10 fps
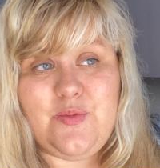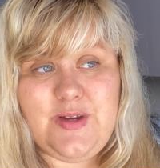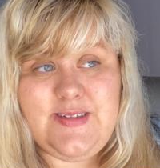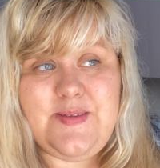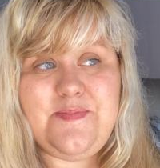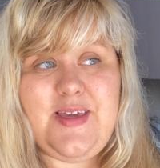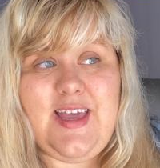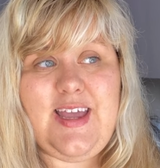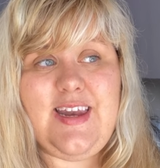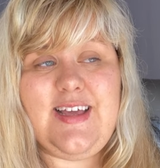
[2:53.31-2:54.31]
Reason
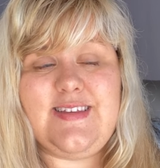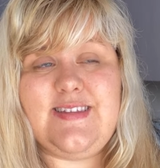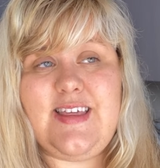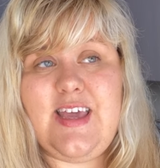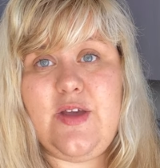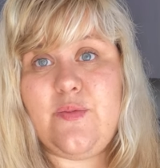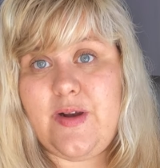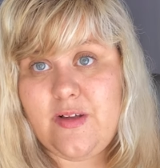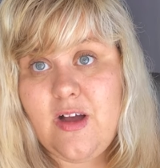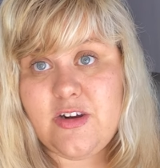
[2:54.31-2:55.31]
being is the
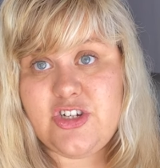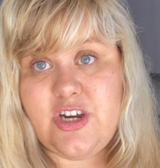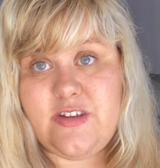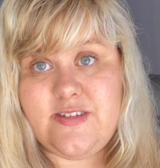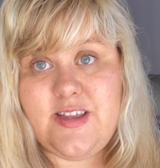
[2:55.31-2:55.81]
rental car shuttles